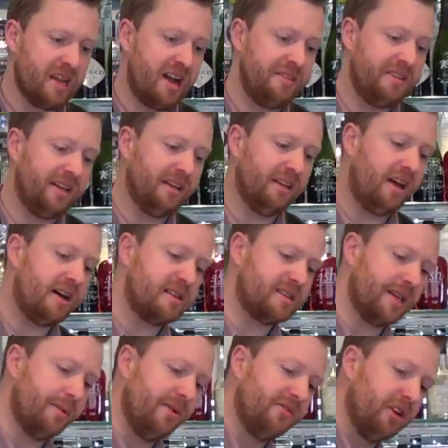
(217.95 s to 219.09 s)
And then
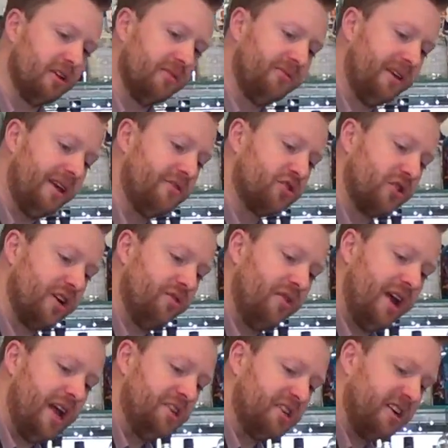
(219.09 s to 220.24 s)
lastly, we've got the Fevertree
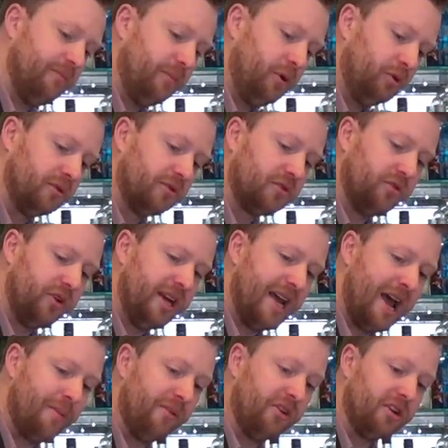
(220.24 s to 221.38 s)
range, and I've put all three
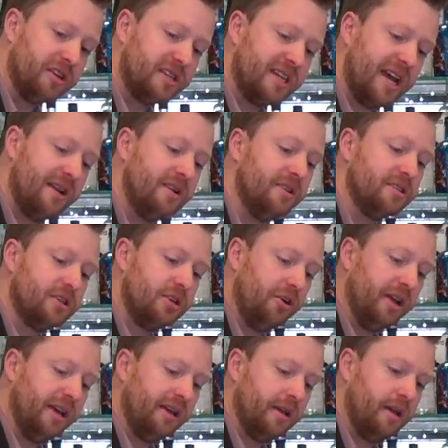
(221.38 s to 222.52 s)
down. We've got the standard
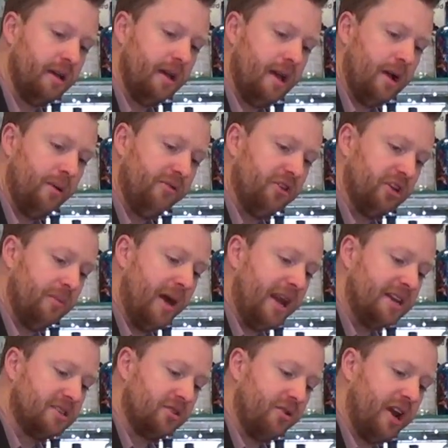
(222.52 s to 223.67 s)
tonic, we've got the
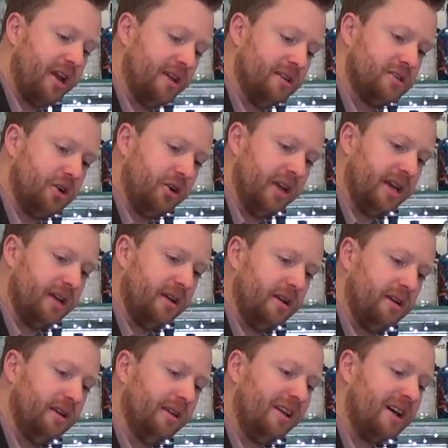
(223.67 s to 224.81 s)
Mediterranean tonic,
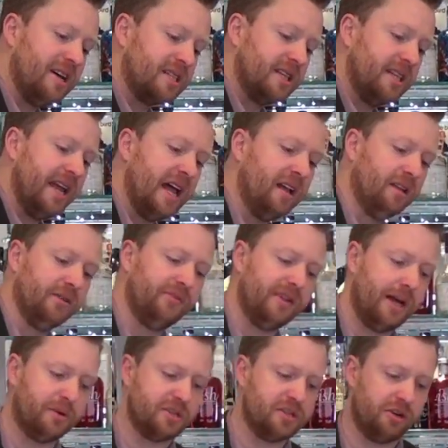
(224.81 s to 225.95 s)
and lastly the
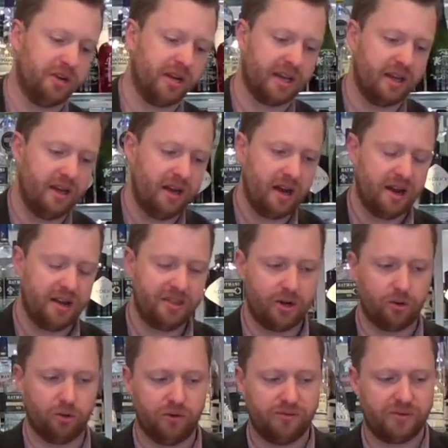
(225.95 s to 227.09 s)
elderflower tonic.
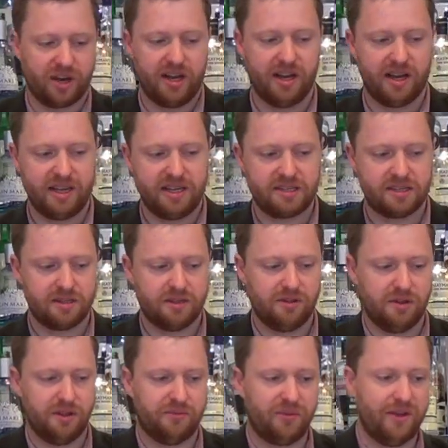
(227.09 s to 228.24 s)
They're all very nice.
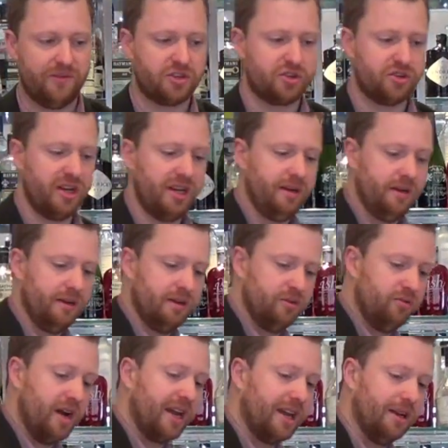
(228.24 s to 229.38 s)
The Fevertree
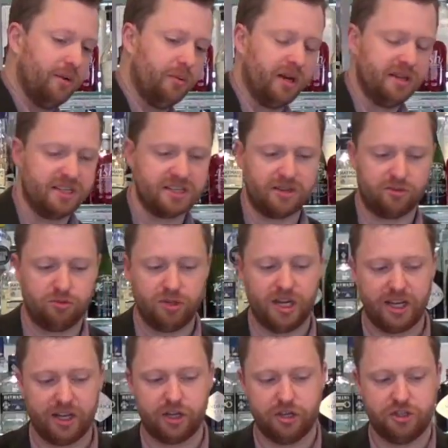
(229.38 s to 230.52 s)
regular one does a
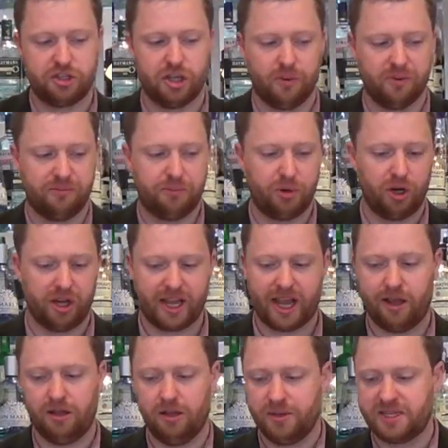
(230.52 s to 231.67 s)
really good job of pulling
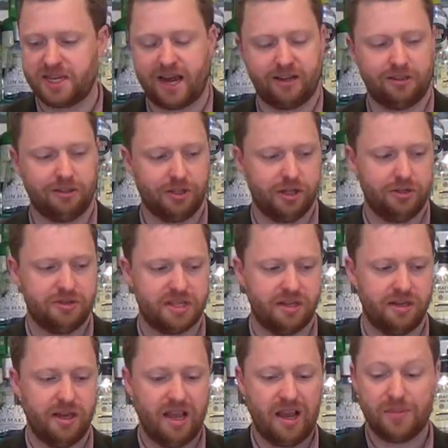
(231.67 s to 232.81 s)
out the botanical notes,
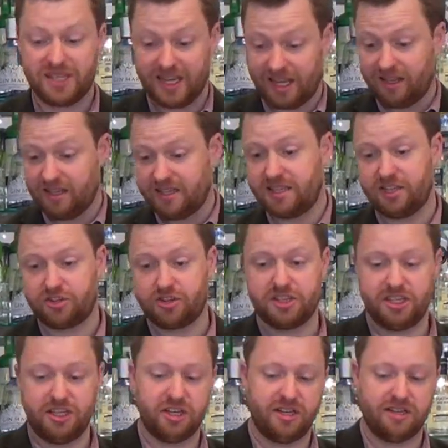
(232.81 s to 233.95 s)
and particularly
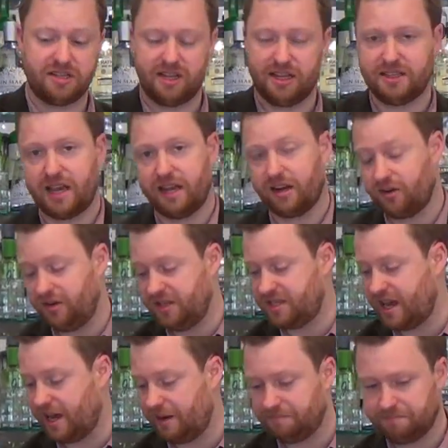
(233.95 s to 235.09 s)
citrusy gins like Tanqueray
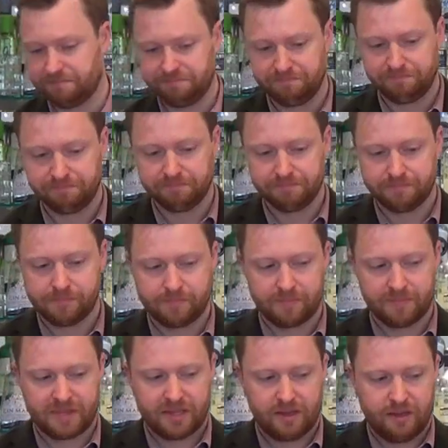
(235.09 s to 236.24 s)
10.
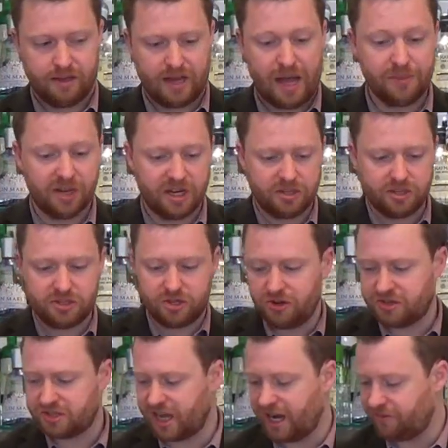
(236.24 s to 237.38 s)
I'm going to do two
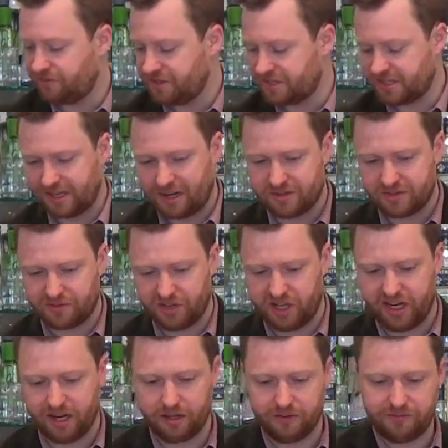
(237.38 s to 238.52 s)
slightly different serves for you
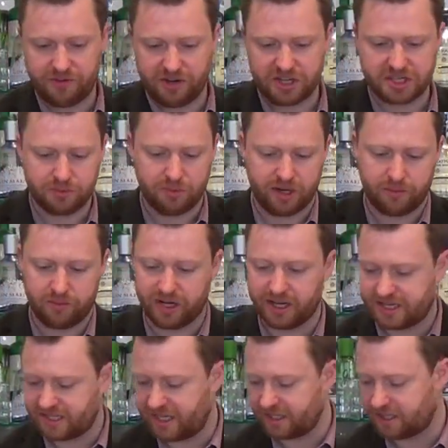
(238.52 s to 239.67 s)
here. The first one, we're going
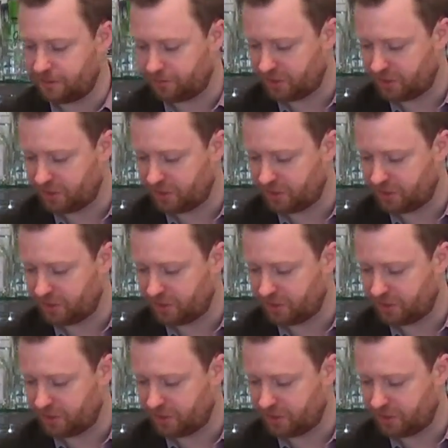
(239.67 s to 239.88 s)
to stick to the